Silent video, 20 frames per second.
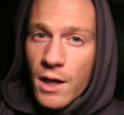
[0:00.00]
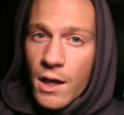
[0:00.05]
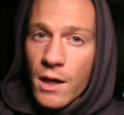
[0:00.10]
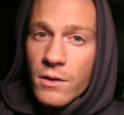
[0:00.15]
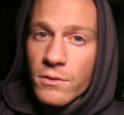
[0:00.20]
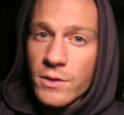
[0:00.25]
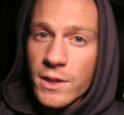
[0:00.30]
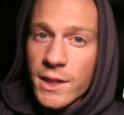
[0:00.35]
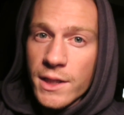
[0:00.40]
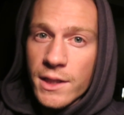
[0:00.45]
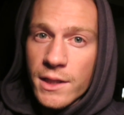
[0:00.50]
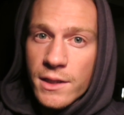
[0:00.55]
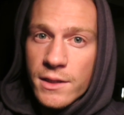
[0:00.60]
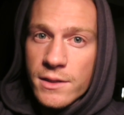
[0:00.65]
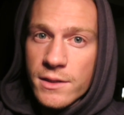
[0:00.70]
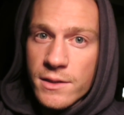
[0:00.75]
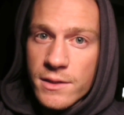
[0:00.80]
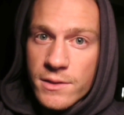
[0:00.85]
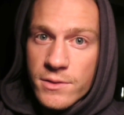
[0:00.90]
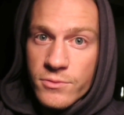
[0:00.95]
I'll link it
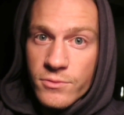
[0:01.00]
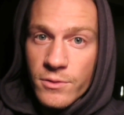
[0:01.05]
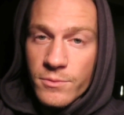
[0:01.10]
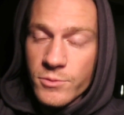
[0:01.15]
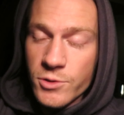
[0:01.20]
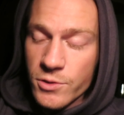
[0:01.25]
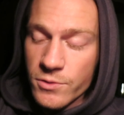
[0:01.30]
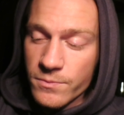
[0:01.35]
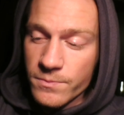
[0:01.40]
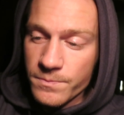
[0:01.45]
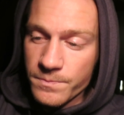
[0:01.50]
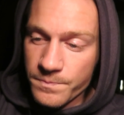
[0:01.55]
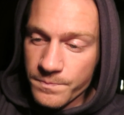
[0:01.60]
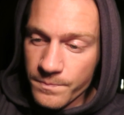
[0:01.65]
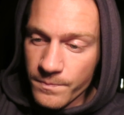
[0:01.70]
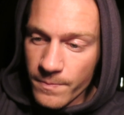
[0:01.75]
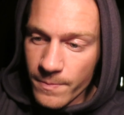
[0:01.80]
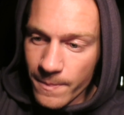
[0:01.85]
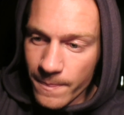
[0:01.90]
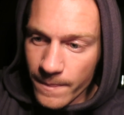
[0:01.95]
in the description.
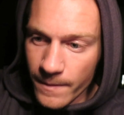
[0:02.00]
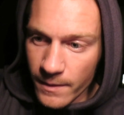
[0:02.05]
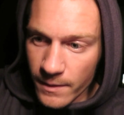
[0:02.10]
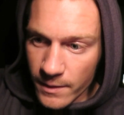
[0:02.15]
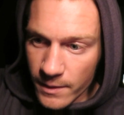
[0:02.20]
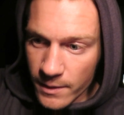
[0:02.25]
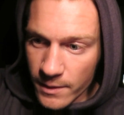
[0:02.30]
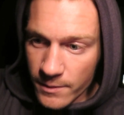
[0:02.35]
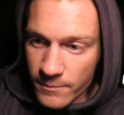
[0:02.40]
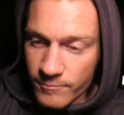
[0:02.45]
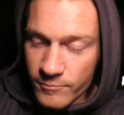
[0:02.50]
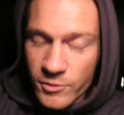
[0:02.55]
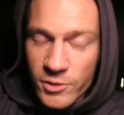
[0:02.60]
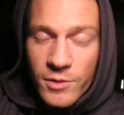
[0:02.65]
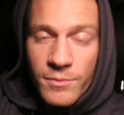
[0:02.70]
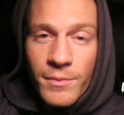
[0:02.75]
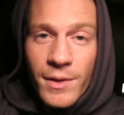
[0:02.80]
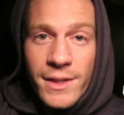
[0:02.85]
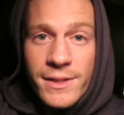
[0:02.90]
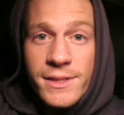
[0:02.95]
You
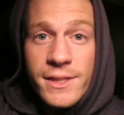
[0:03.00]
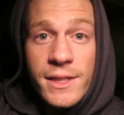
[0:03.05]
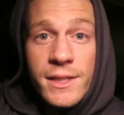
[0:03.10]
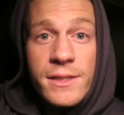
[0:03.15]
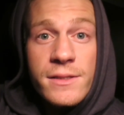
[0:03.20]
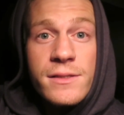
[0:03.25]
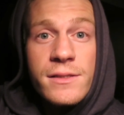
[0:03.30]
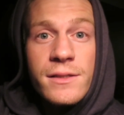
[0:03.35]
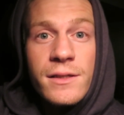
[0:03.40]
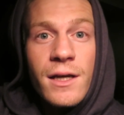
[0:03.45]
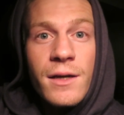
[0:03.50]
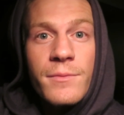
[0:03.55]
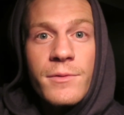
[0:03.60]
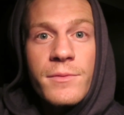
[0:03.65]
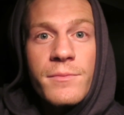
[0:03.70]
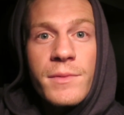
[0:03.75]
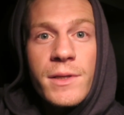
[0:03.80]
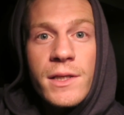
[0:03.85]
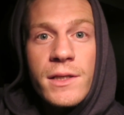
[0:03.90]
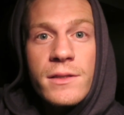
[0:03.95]
can buy tickets to come
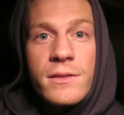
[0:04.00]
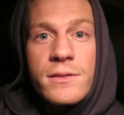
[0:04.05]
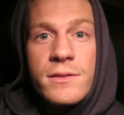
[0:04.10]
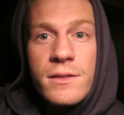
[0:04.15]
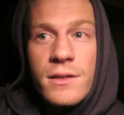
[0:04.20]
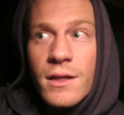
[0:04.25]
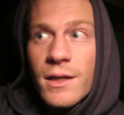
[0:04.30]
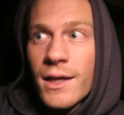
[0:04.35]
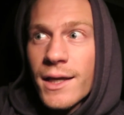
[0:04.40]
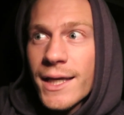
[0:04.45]
and meet